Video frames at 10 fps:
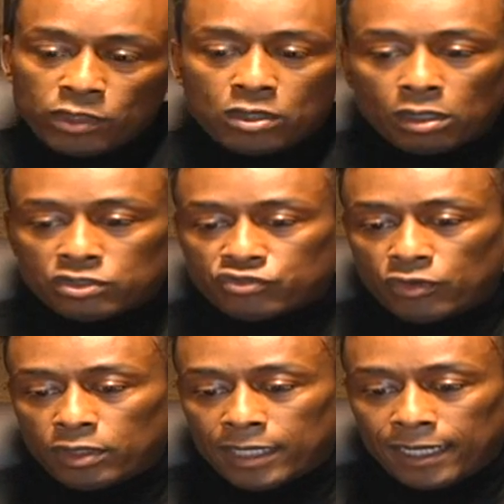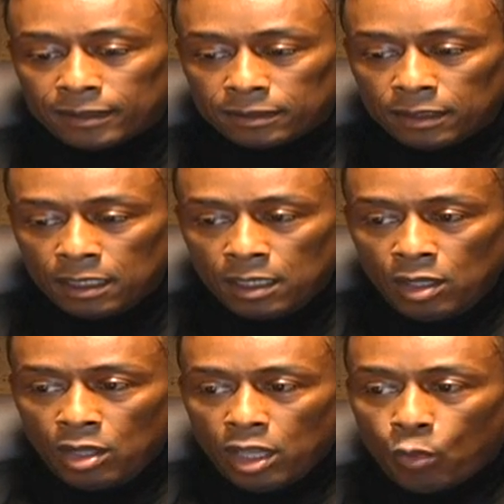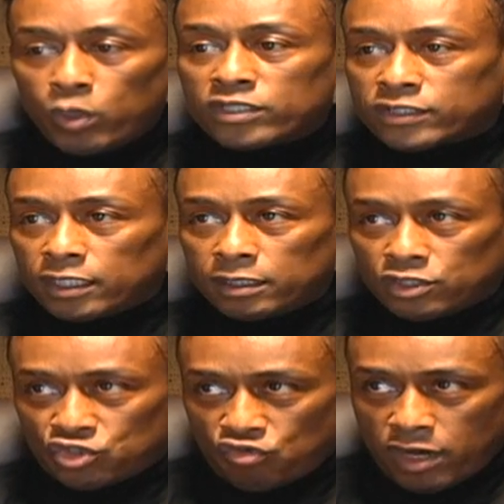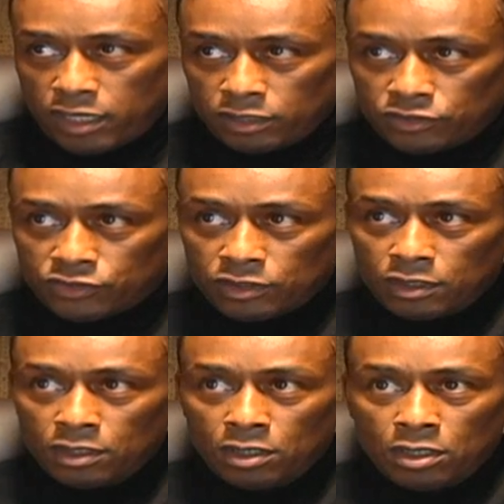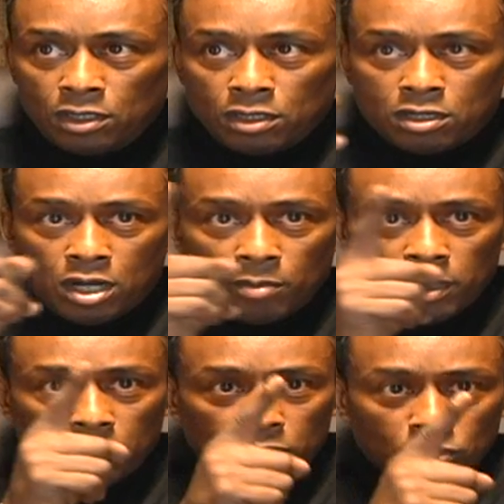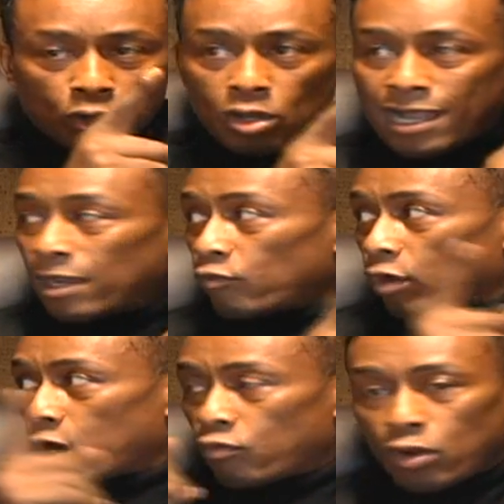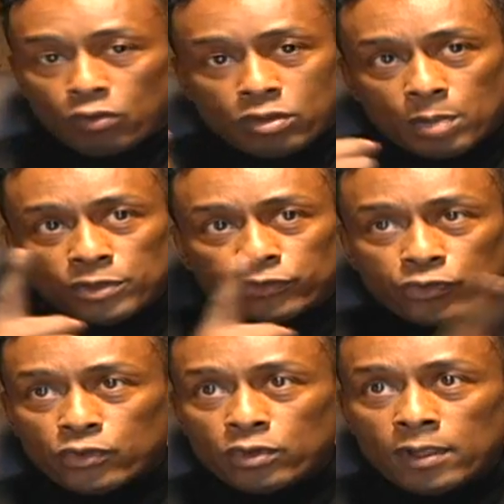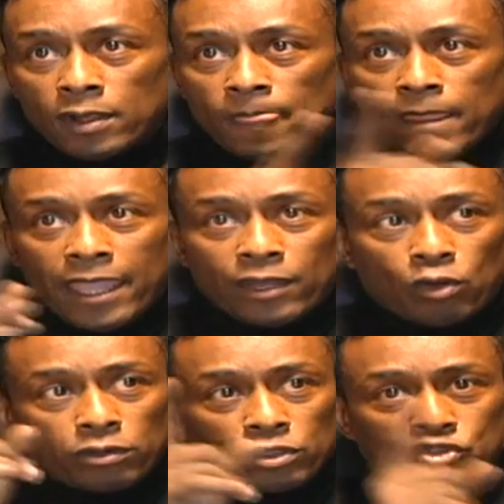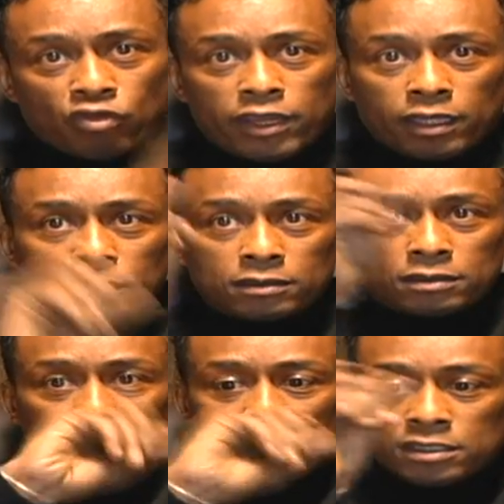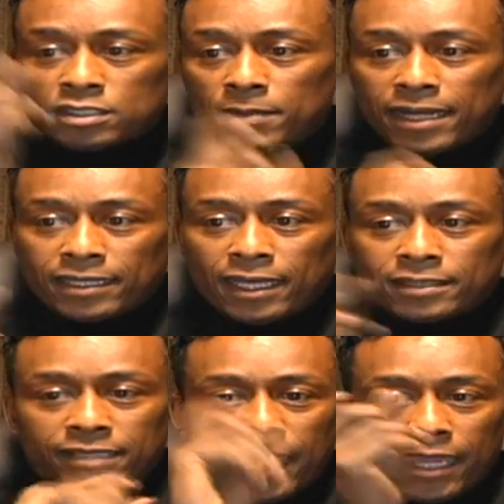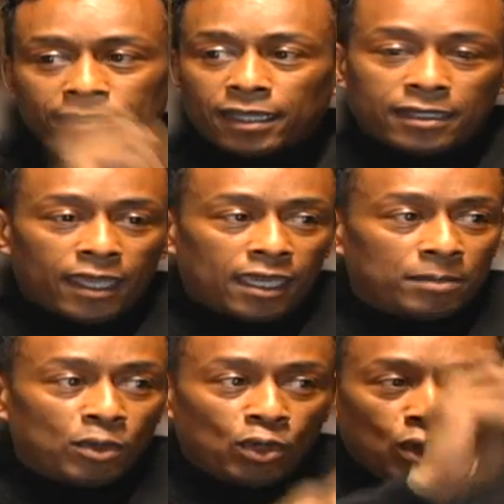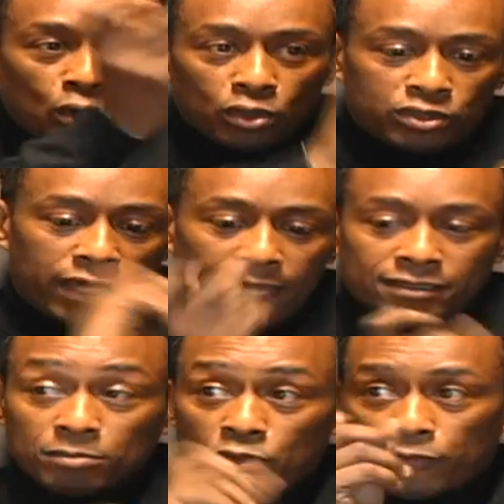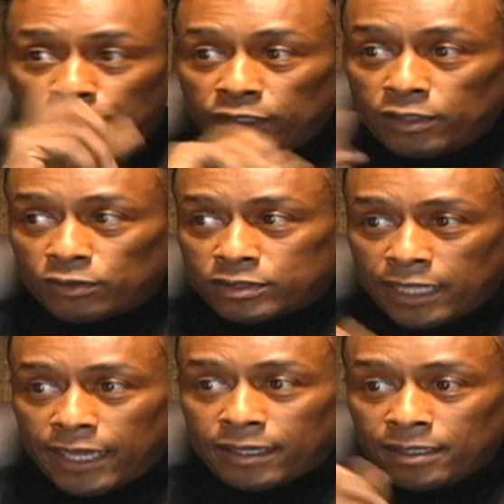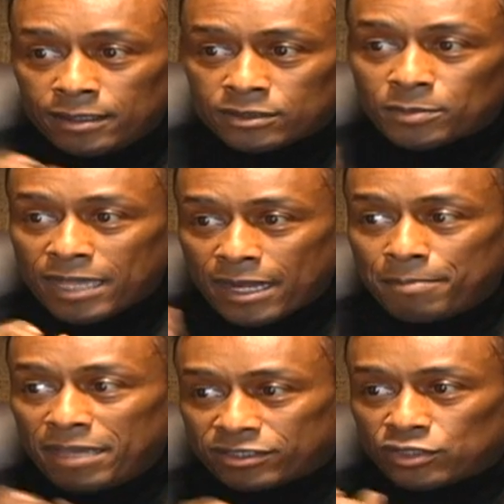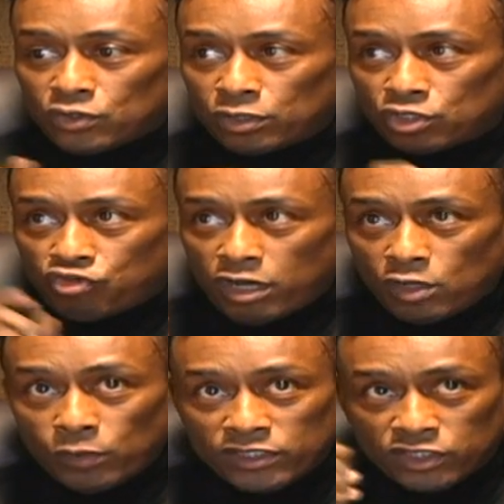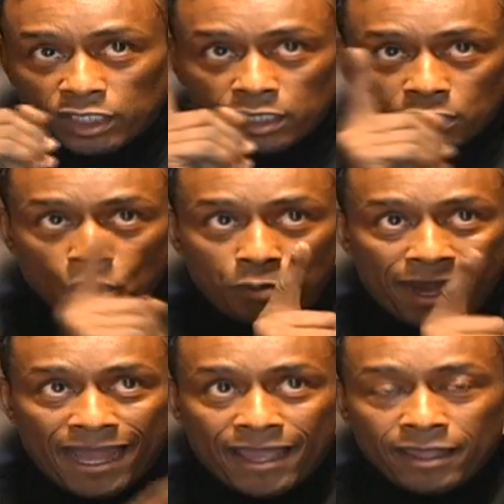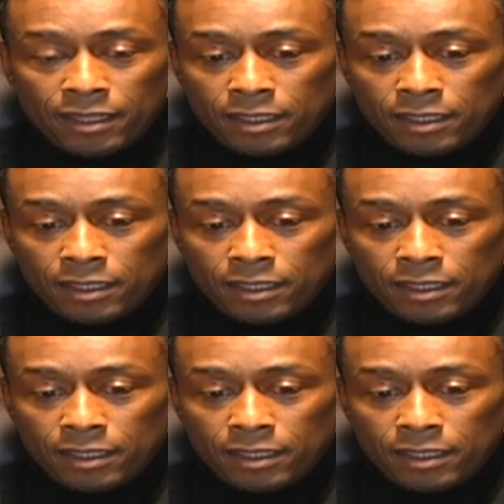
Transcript: We call it Strong Island. And we seen the trains coming, the Long Island Railroad coming through. And on the trains, somebody had tagged their name or tagged some graffiti or tagged some kind of message on the train, and we seen it go by.